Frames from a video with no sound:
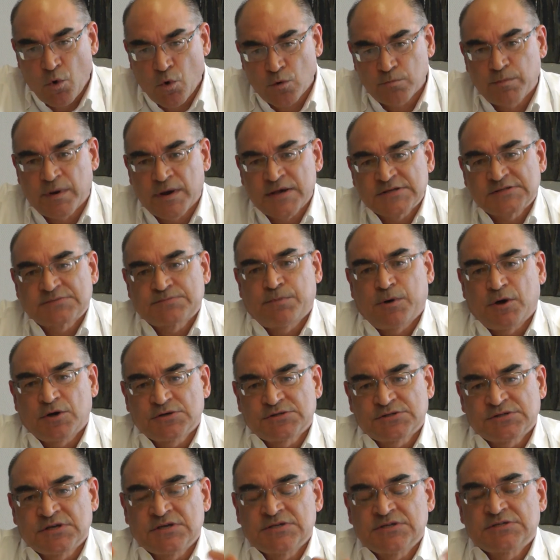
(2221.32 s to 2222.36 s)
the broad-based
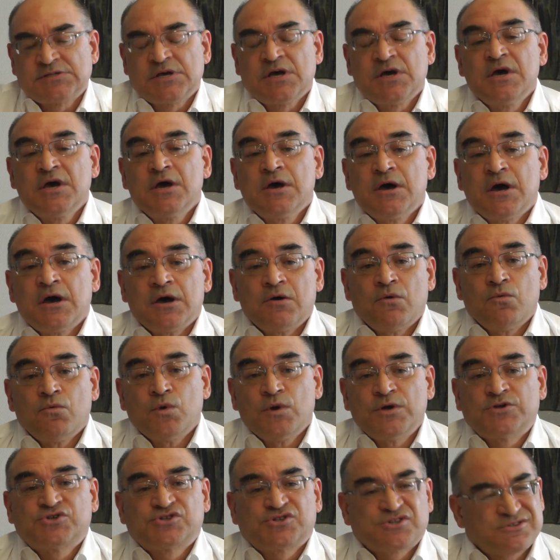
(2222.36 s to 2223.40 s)
policies,
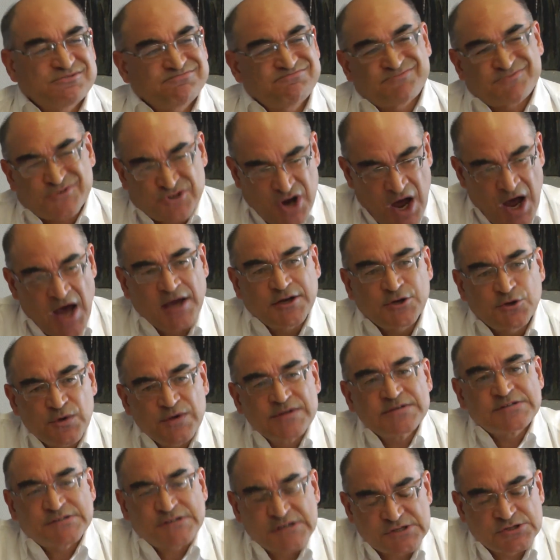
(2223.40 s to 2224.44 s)
which try
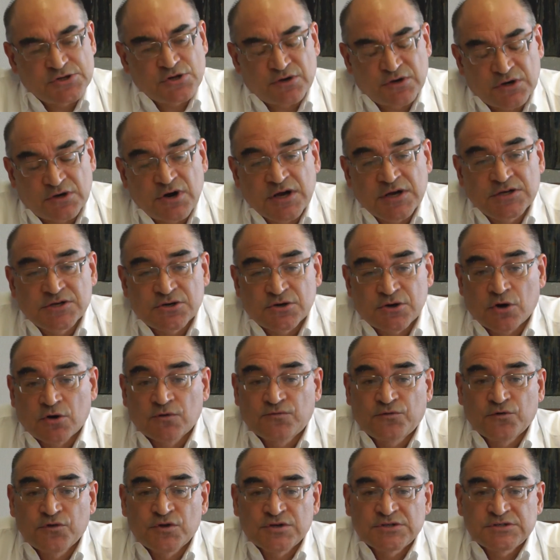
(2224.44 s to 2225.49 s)
to insist on a greater
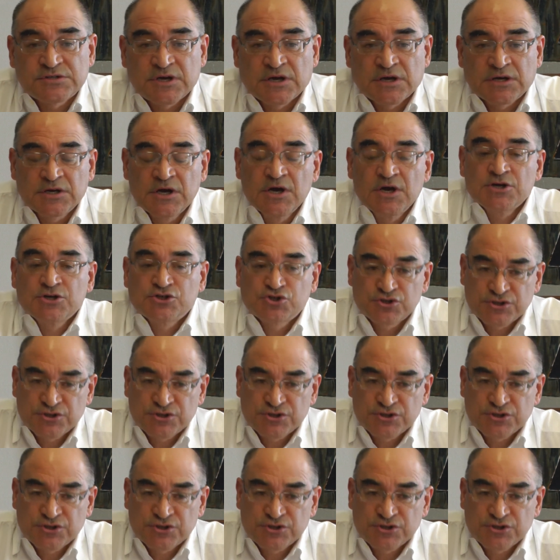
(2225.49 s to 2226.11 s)
role for the state,